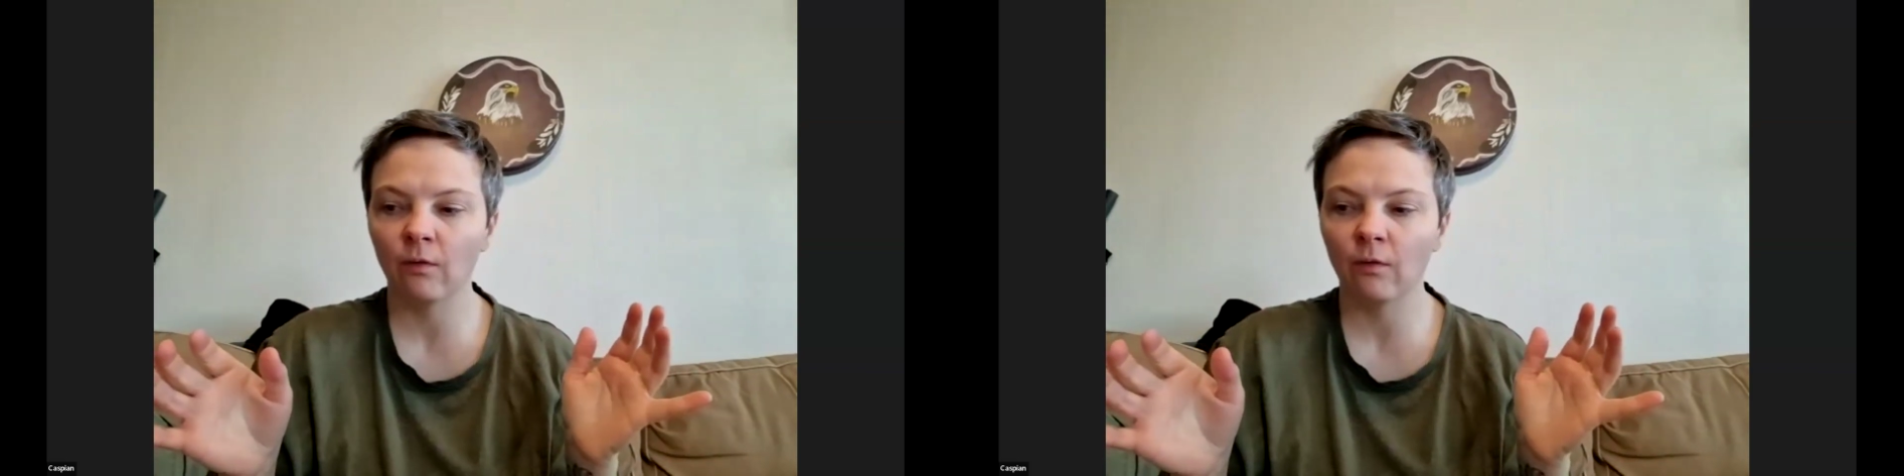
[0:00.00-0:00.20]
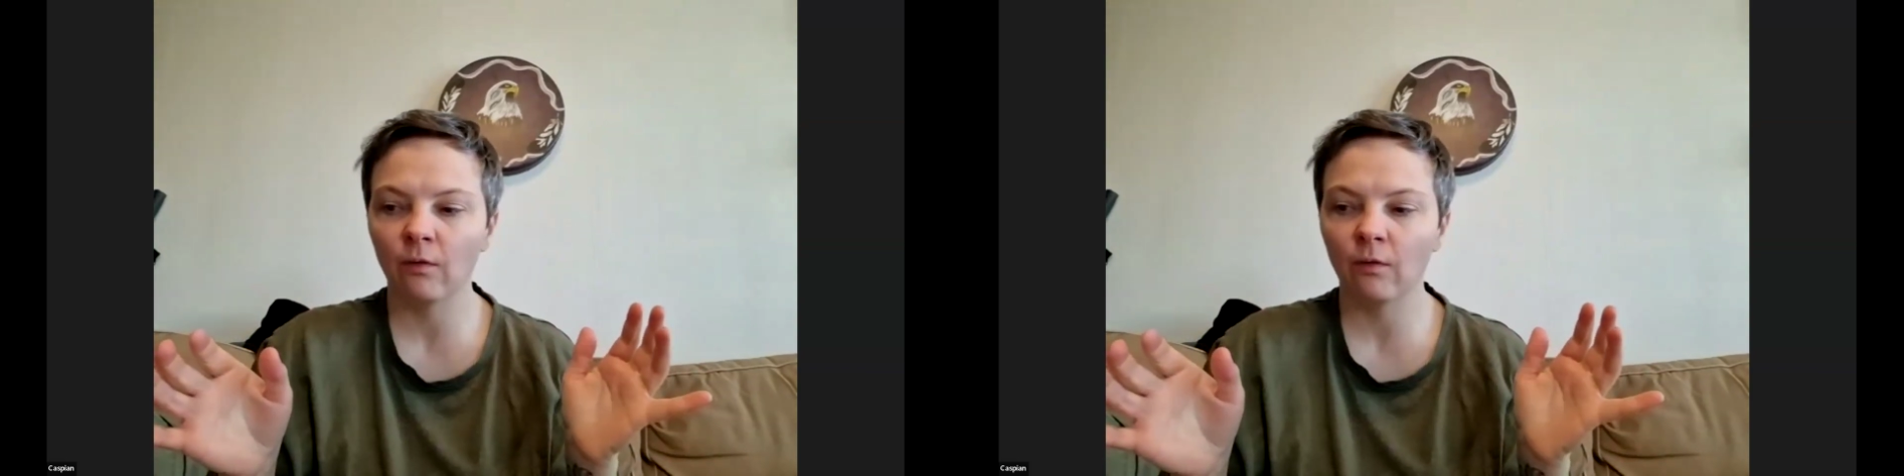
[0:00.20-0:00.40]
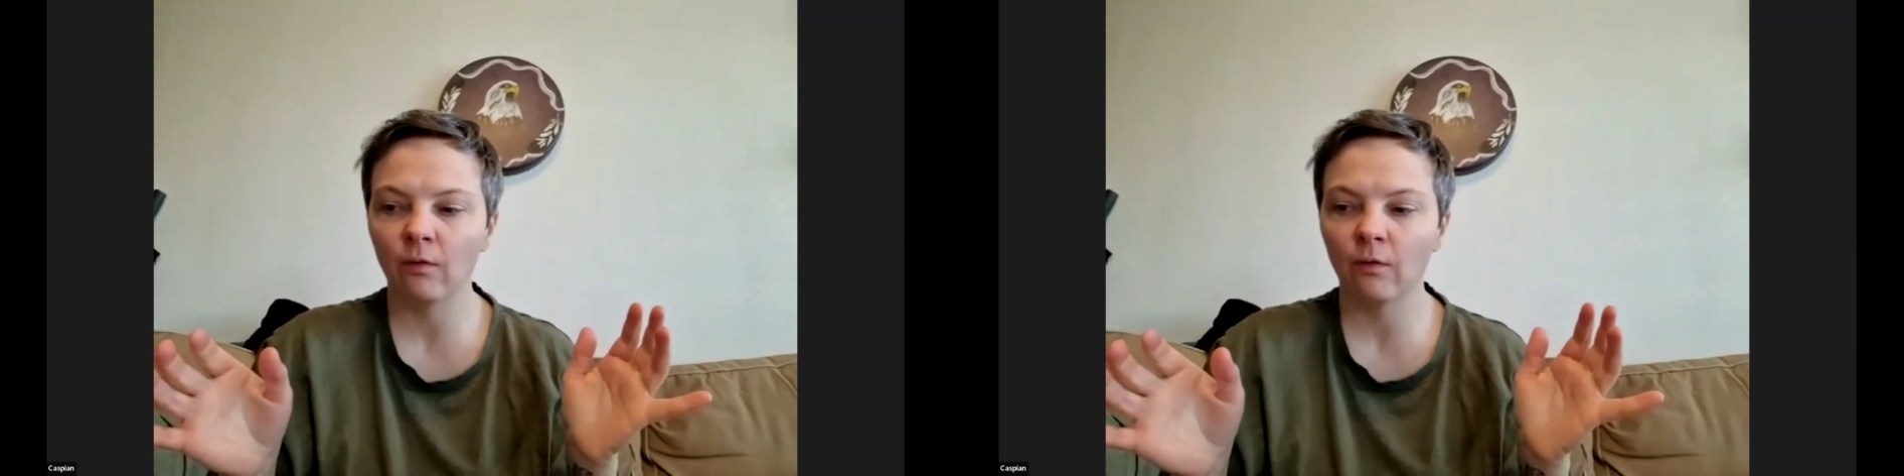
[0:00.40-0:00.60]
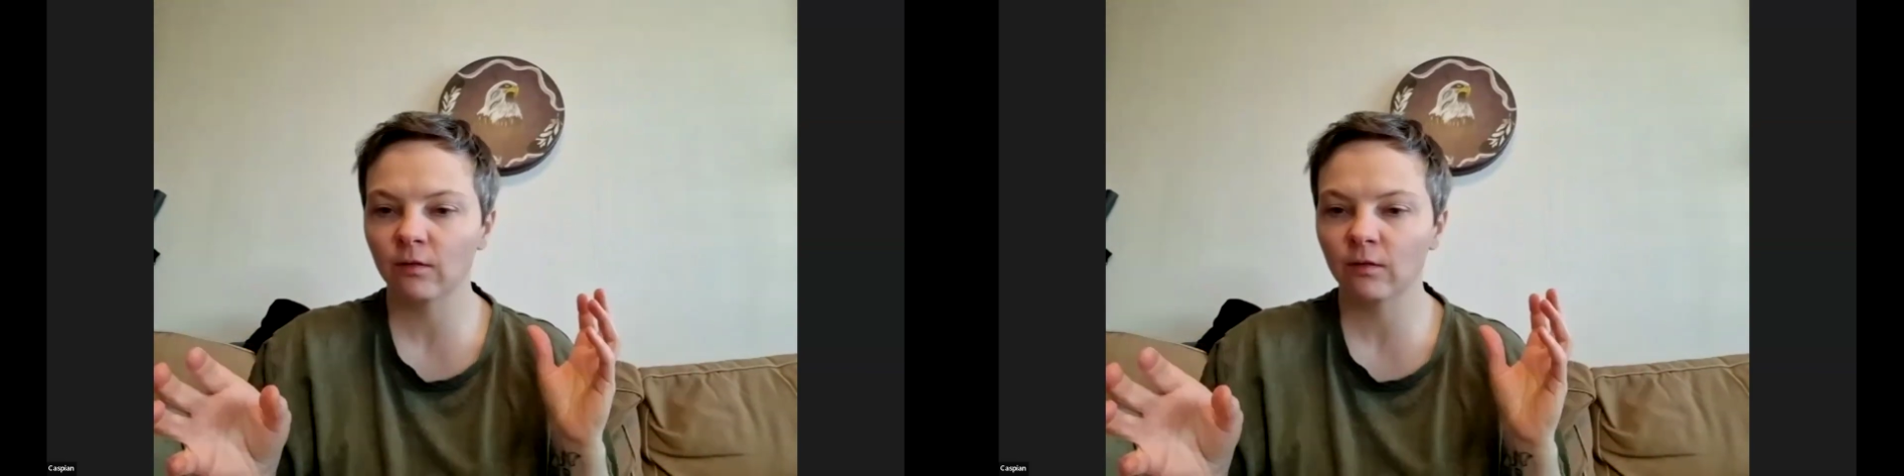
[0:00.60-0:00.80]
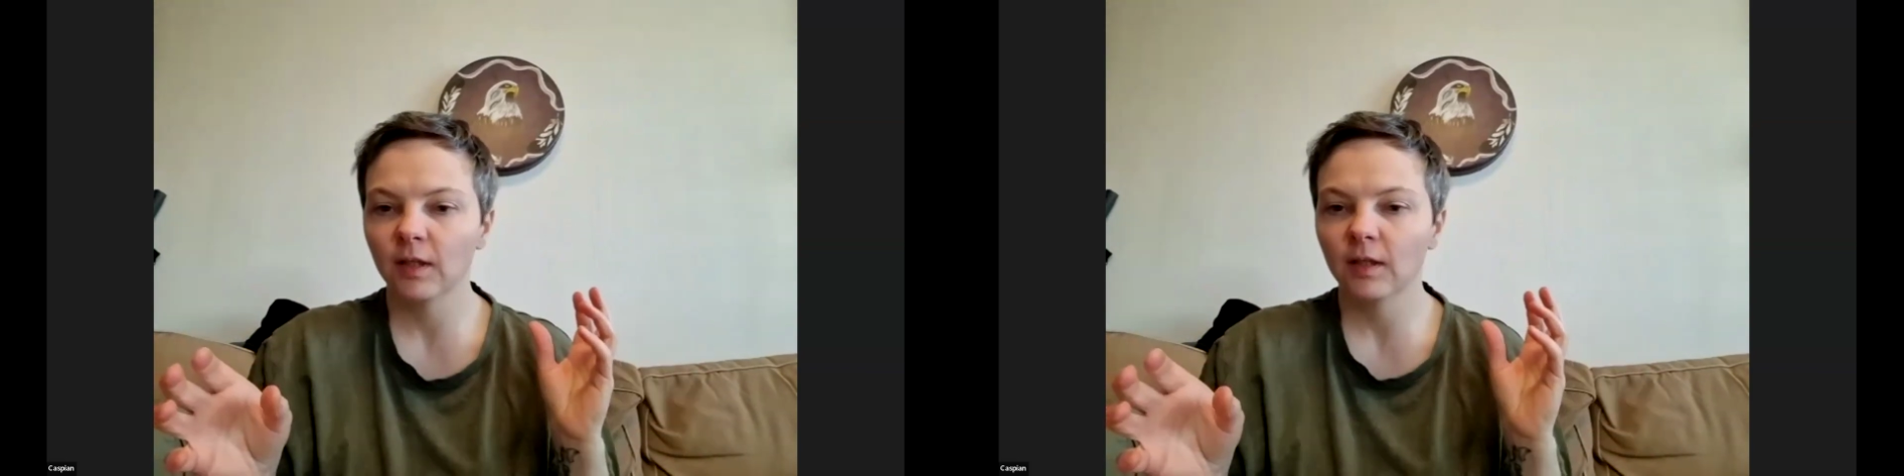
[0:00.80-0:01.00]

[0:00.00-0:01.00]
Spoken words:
different